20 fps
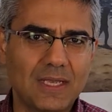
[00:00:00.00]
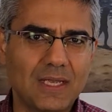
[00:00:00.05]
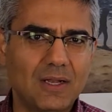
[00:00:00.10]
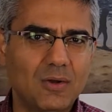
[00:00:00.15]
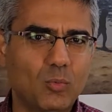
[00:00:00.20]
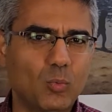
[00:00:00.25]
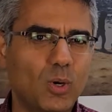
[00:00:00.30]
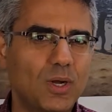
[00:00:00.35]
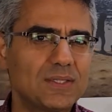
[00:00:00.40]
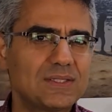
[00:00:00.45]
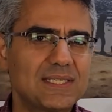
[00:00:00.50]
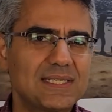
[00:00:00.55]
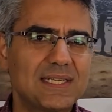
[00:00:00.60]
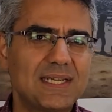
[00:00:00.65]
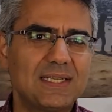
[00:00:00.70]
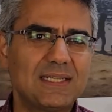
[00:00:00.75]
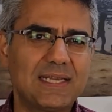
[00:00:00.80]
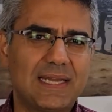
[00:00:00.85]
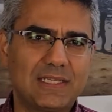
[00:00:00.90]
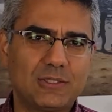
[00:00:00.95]

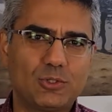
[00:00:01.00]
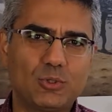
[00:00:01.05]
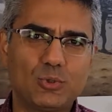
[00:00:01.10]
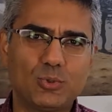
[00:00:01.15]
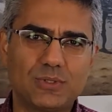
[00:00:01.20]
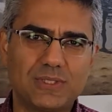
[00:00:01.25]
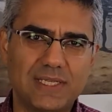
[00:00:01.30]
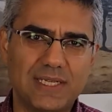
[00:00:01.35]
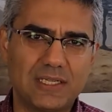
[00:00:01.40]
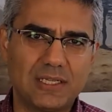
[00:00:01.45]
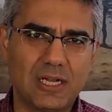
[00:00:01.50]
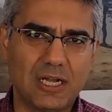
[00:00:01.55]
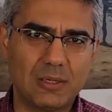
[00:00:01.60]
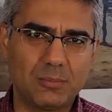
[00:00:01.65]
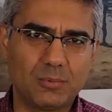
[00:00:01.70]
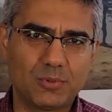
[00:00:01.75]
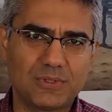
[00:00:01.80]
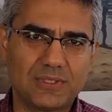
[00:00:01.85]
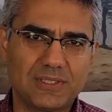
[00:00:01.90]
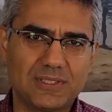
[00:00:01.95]
One-tailed and two-tailed
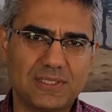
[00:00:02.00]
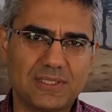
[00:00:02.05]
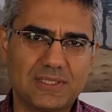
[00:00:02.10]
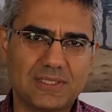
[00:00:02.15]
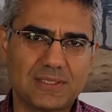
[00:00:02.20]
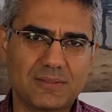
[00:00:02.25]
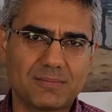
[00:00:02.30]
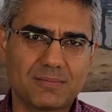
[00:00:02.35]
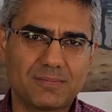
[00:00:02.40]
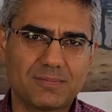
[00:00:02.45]
hypothesis.